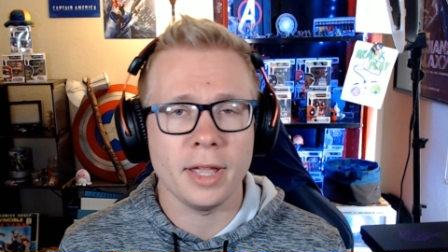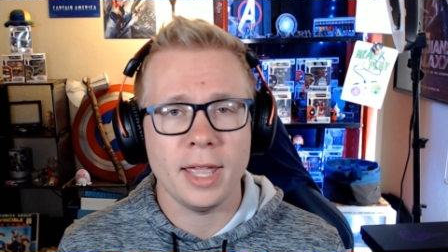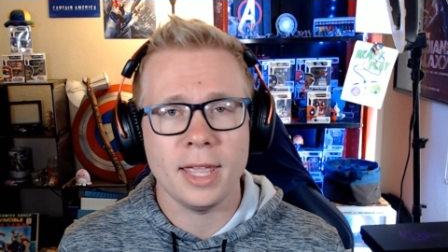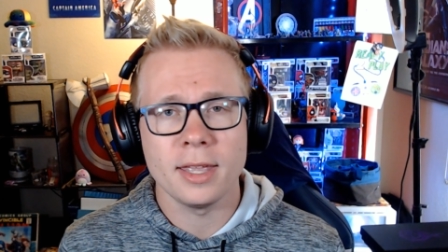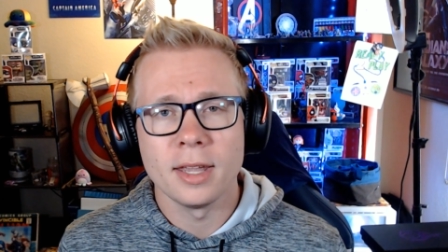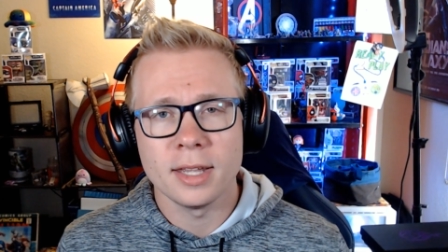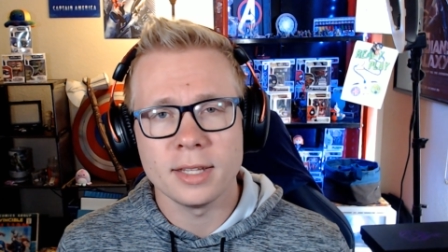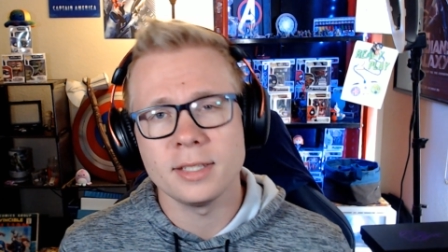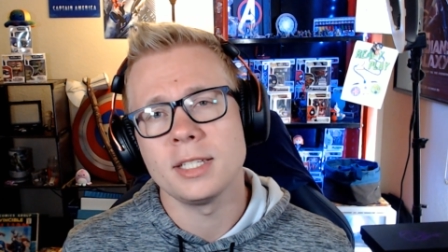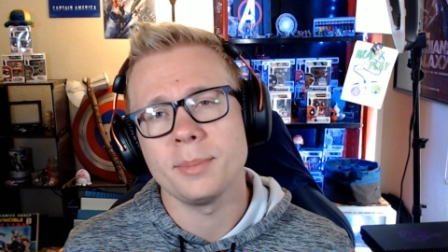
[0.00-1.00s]
a
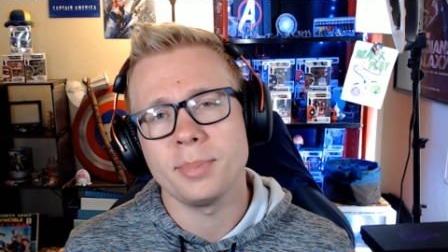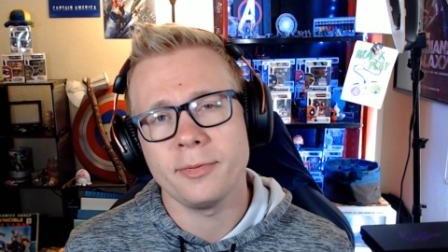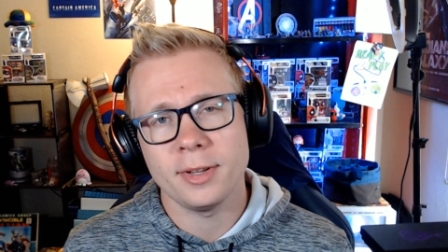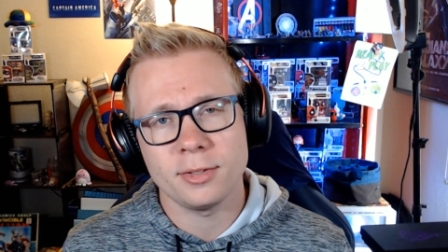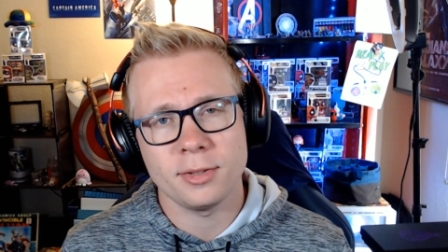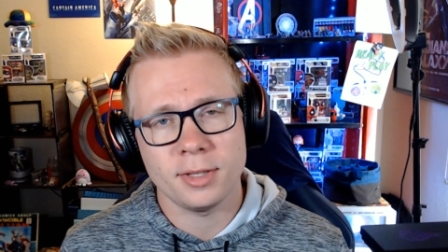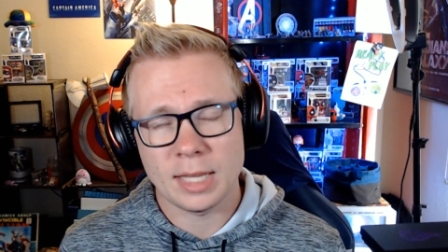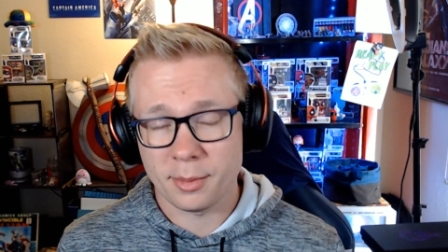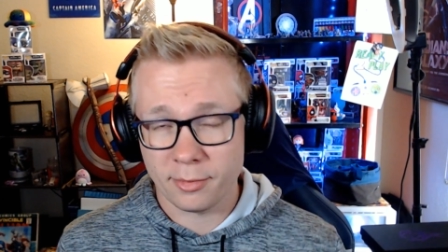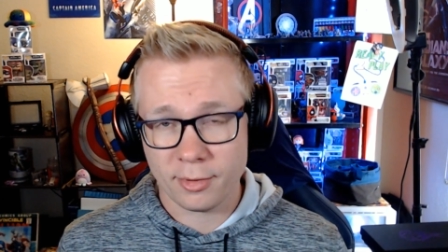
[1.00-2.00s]
assistant professor at the
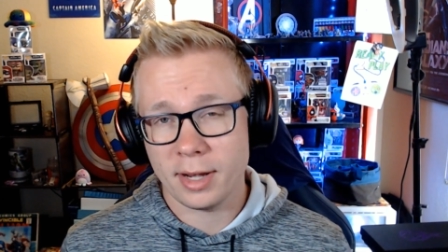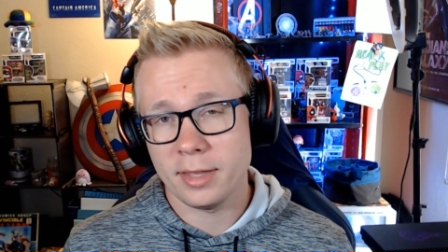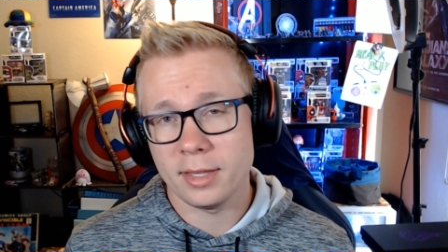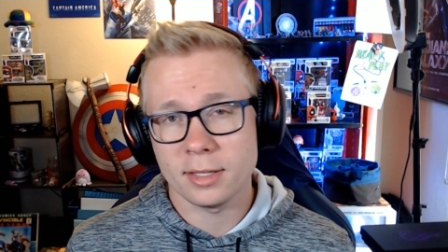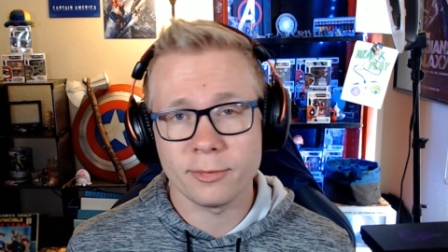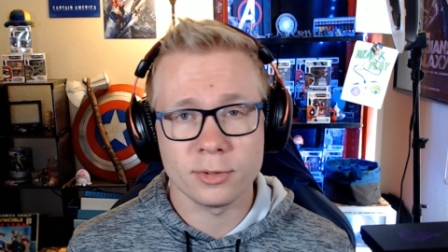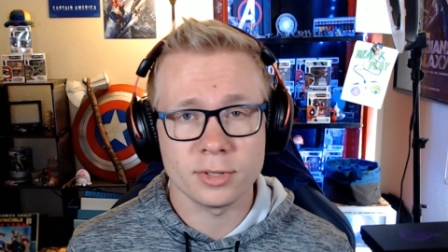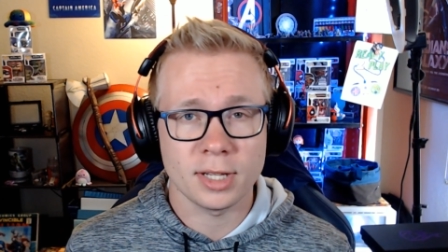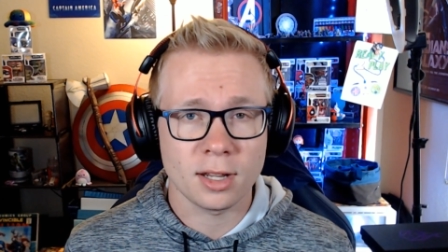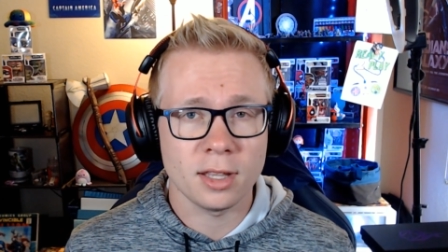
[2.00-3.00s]
time of writing this for
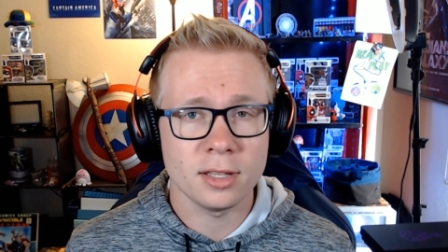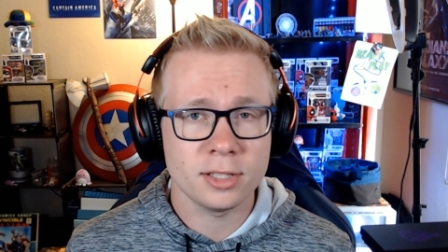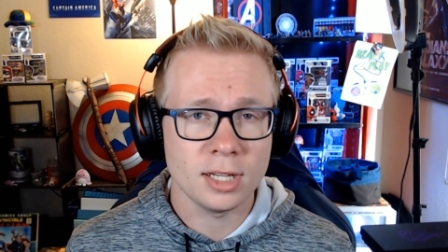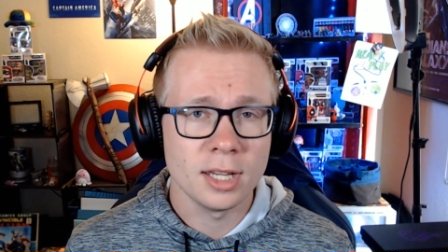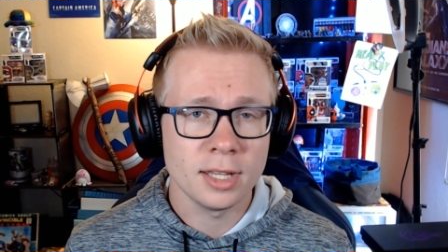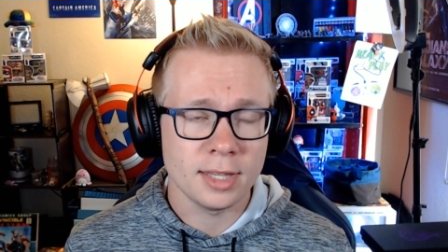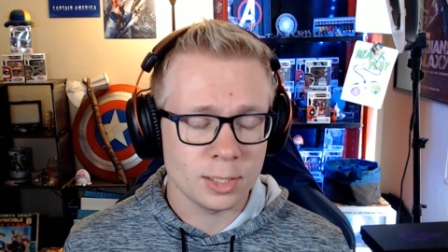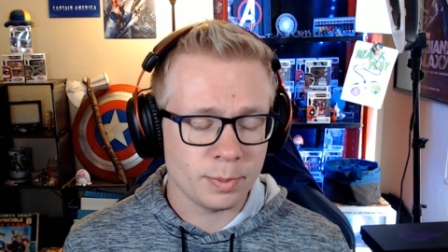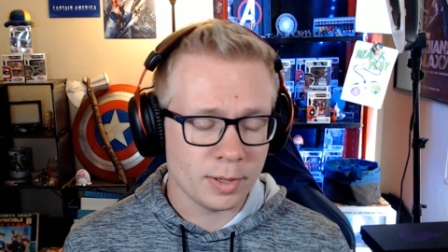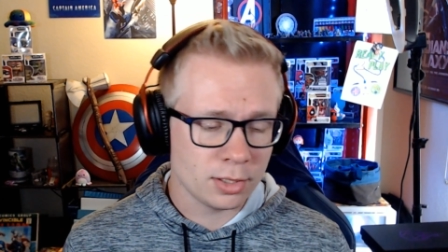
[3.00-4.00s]
psychology that
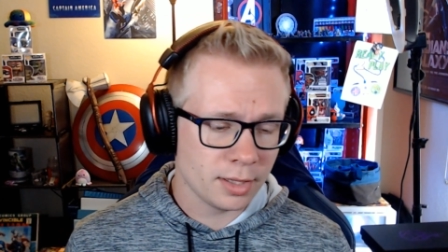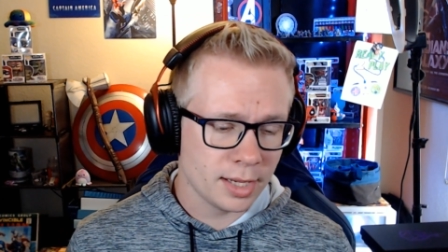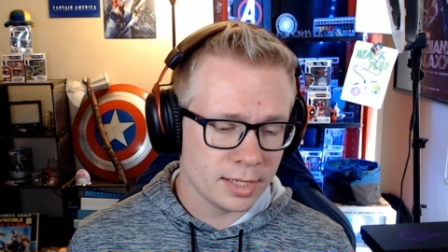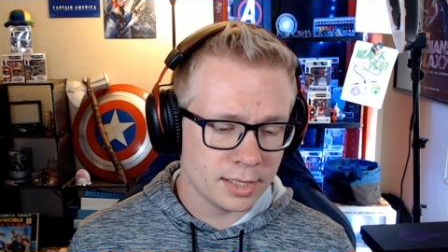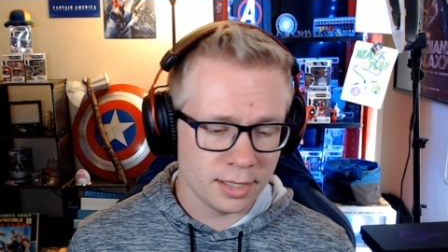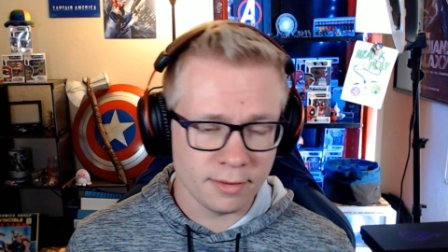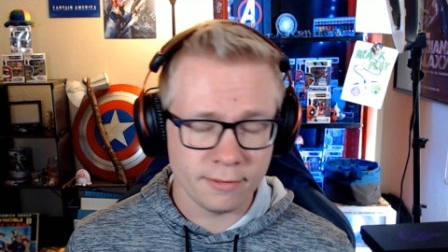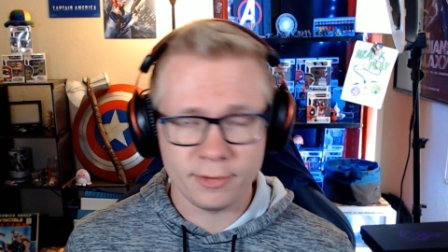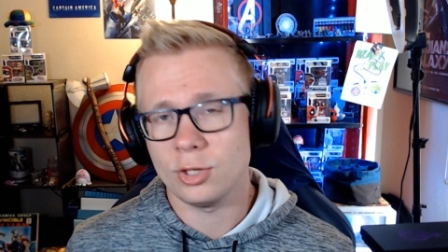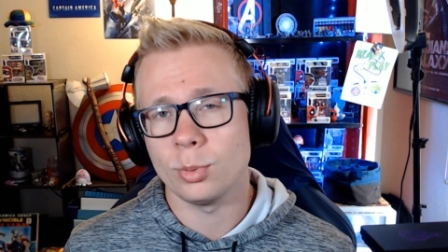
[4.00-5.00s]
specialized in
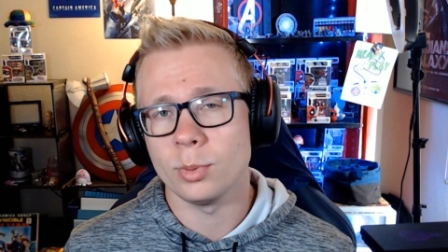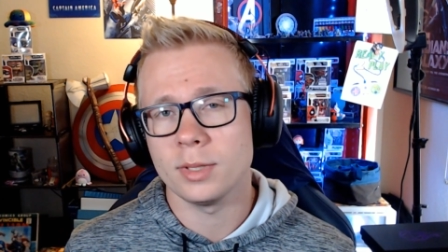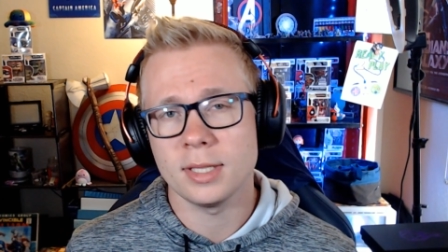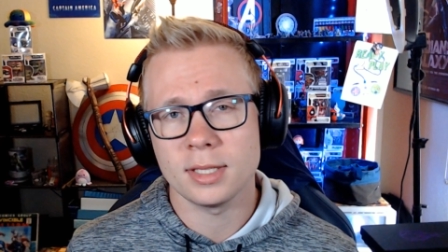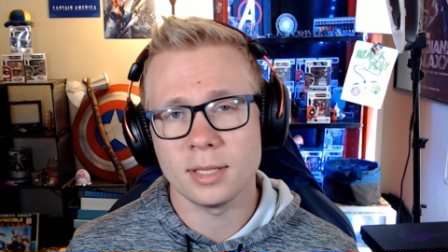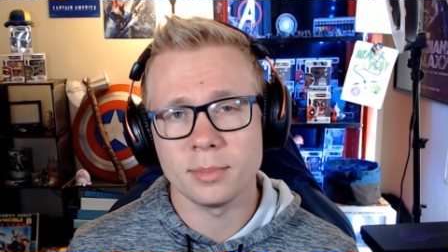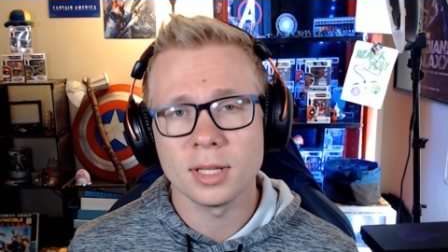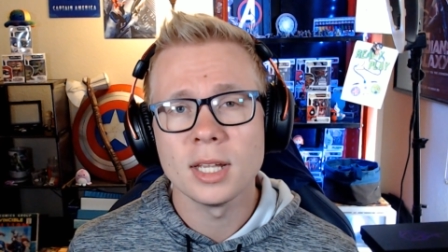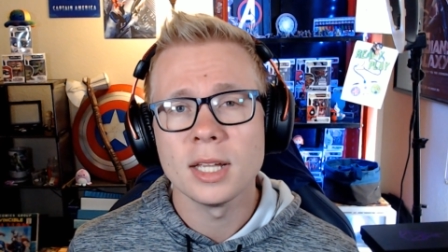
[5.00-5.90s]
visual systems,